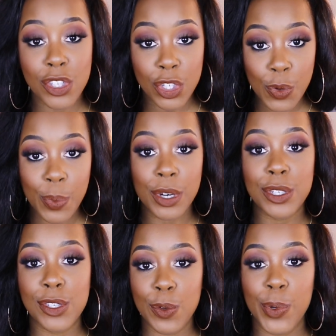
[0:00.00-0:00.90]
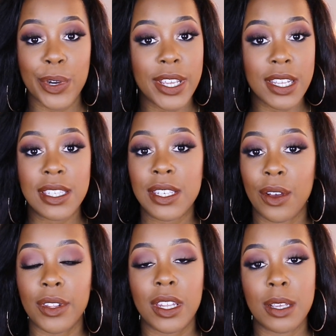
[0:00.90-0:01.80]
super, super easy
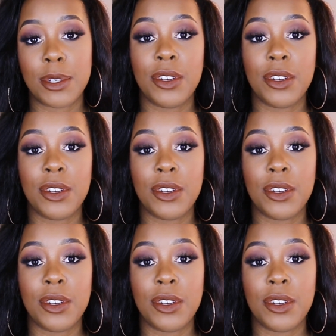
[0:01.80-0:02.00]
on the lips.